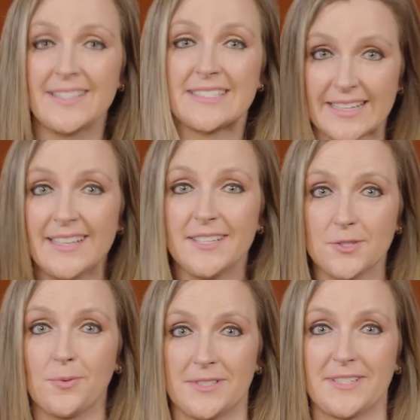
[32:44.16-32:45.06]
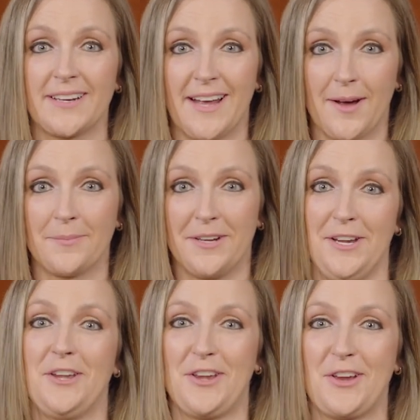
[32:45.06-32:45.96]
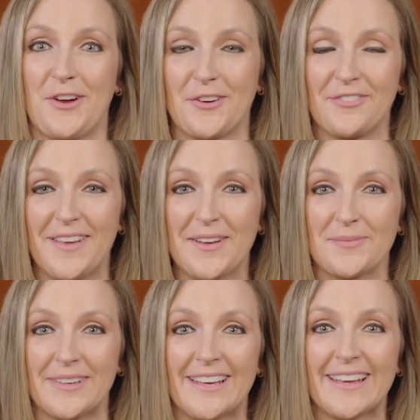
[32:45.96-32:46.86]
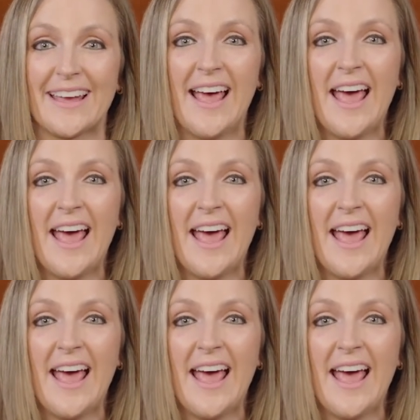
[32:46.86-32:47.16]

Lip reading: is what's going to happen in your family.